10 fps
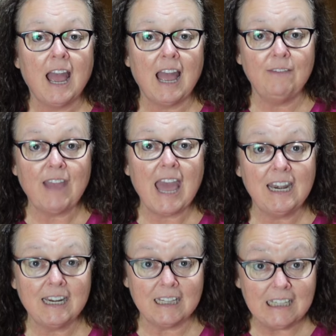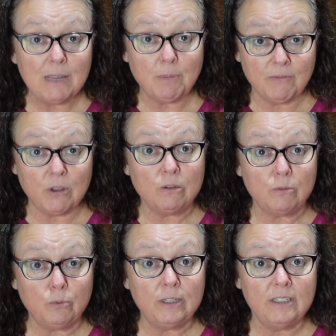I've added a clip of
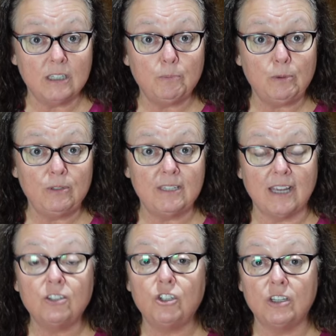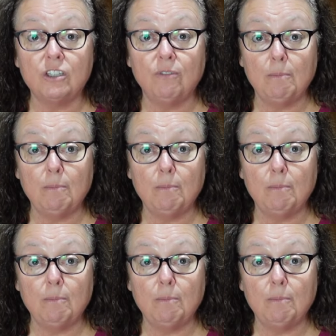those wooden spoon sets just to